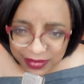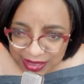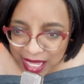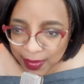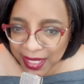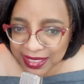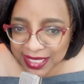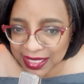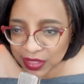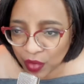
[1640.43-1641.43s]
Does that make
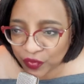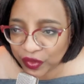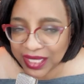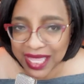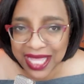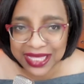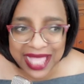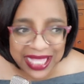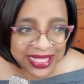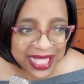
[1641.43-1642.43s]
sense? Hopefully that,
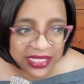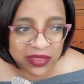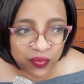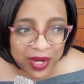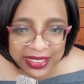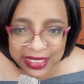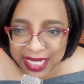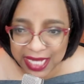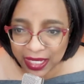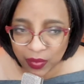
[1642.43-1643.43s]
that, that's
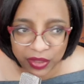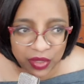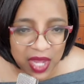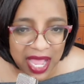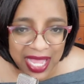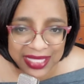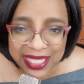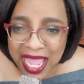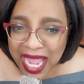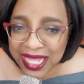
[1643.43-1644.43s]
resonating with you guys
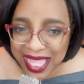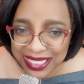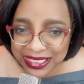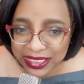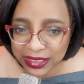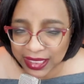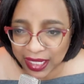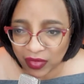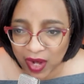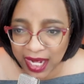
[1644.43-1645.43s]
and that's
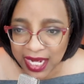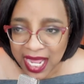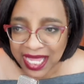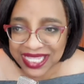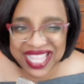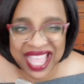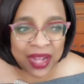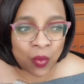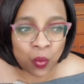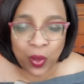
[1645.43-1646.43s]
clicking, right? Is
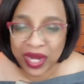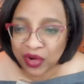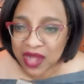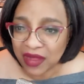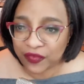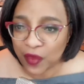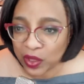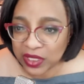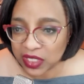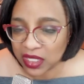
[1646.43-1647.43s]
that we're not
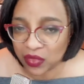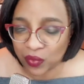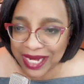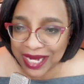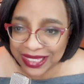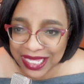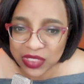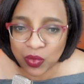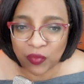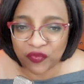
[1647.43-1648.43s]
focused on the right
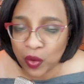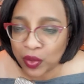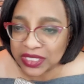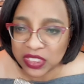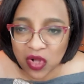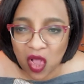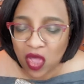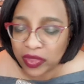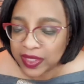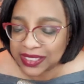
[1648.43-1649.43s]
things. We're focused on
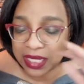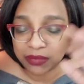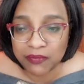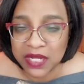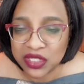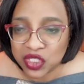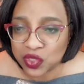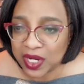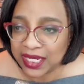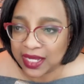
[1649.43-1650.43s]
all this
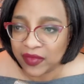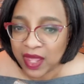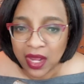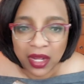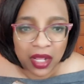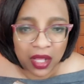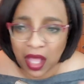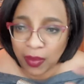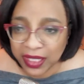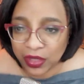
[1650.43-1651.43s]
administrative
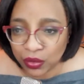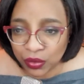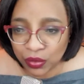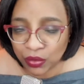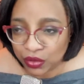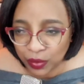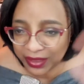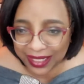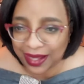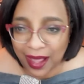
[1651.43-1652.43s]
hubbly goo,
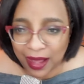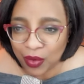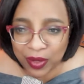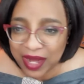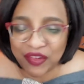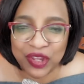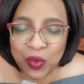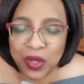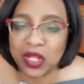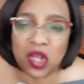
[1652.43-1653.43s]
goobly ga, whatever you
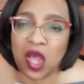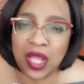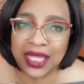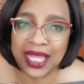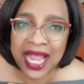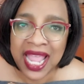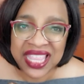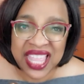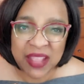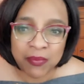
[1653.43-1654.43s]
want to call it,
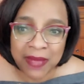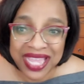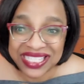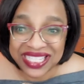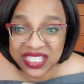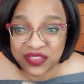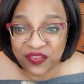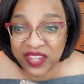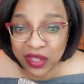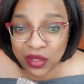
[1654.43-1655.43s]
that makes us
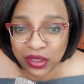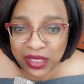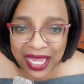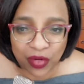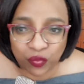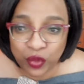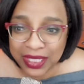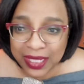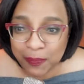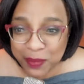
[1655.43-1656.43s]
feel like
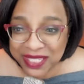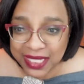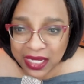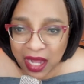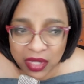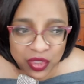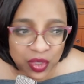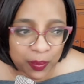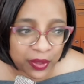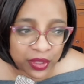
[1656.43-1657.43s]
really busy
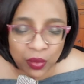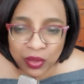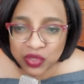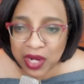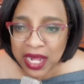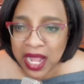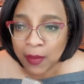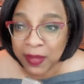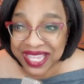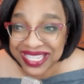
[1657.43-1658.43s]
entrepreneurs, right?
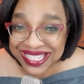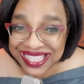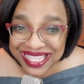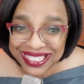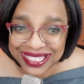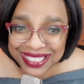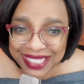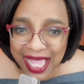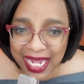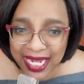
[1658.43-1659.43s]
Because in this
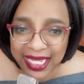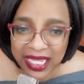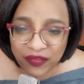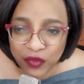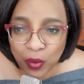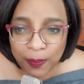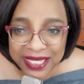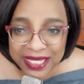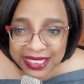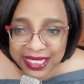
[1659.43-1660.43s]
society, if you're
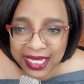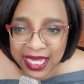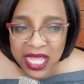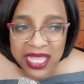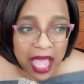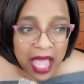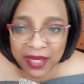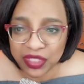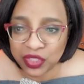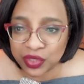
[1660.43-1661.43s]
busy, that
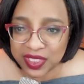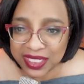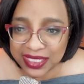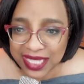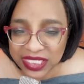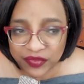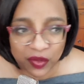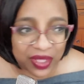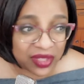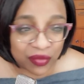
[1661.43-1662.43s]
means you're
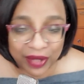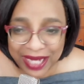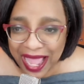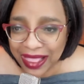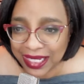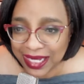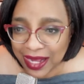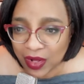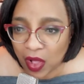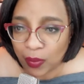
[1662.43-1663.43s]
successful. And the reality,
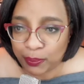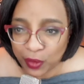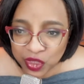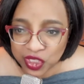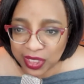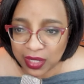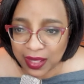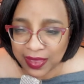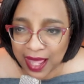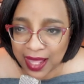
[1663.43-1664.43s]
I call bullshit
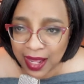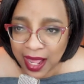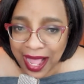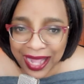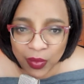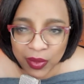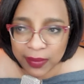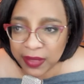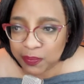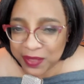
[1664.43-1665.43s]
on that. I don't want to
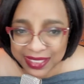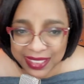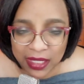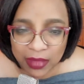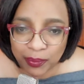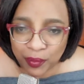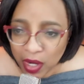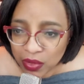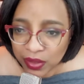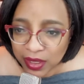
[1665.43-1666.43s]
be busy and
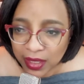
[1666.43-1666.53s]
broke.